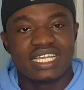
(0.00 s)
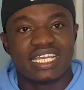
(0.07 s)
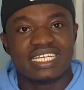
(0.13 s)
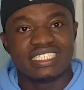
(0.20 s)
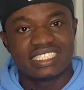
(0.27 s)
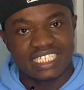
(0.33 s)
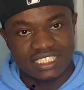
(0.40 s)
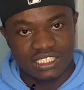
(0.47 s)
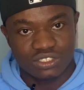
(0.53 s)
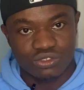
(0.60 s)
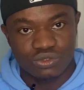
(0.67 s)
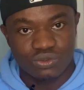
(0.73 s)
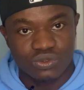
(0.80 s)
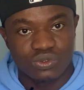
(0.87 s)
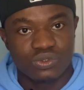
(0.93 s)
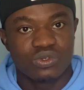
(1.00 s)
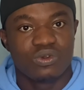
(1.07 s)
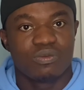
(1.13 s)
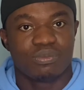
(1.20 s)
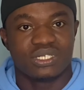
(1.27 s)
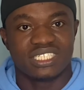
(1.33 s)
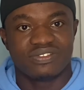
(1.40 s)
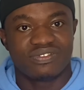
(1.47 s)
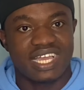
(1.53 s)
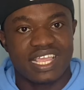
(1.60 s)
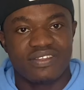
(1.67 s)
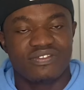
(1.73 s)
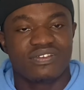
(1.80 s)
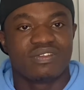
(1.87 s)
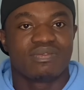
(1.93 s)
and
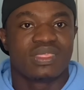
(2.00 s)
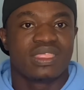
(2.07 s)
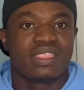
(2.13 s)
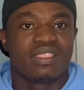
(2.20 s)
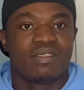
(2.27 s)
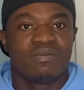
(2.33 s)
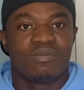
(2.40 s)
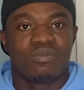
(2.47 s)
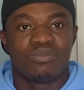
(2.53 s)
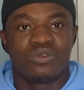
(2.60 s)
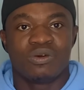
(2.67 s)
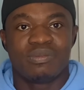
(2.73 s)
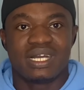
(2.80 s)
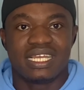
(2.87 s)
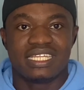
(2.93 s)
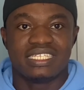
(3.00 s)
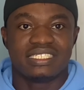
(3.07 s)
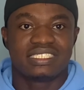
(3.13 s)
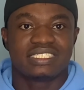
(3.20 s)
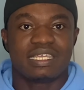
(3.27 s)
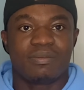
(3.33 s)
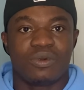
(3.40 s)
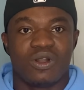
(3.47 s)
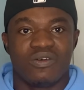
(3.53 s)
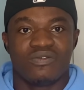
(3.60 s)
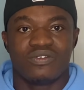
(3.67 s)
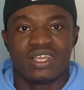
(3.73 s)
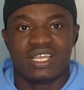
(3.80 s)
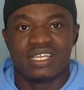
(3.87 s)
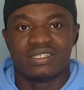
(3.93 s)
32.5, normally
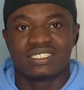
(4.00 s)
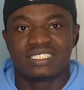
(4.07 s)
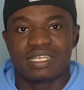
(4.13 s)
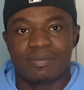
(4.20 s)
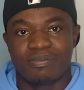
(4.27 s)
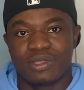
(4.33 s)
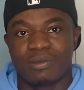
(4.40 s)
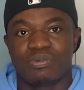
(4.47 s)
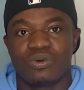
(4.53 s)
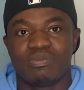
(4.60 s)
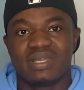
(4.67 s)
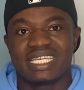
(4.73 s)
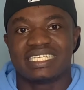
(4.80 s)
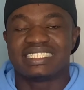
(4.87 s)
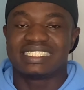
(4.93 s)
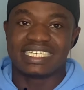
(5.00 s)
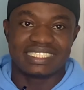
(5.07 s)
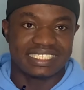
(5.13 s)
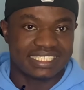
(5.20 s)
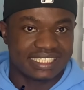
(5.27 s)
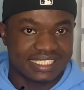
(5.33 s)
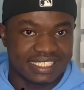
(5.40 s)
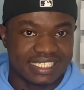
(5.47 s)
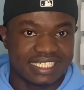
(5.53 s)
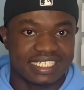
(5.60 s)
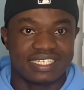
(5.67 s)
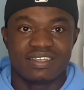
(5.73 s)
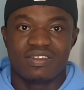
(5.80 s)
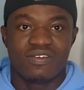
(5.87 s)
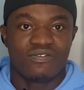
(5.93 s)
some people make it
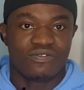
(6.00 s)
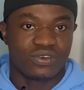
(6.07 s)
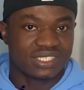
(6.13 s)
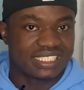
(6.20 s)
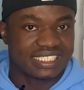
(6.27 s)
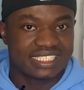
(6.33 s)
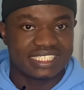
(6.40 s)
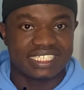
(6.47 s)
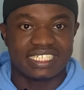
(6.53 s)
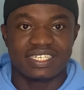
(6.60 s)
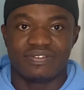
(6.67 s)
33, 43,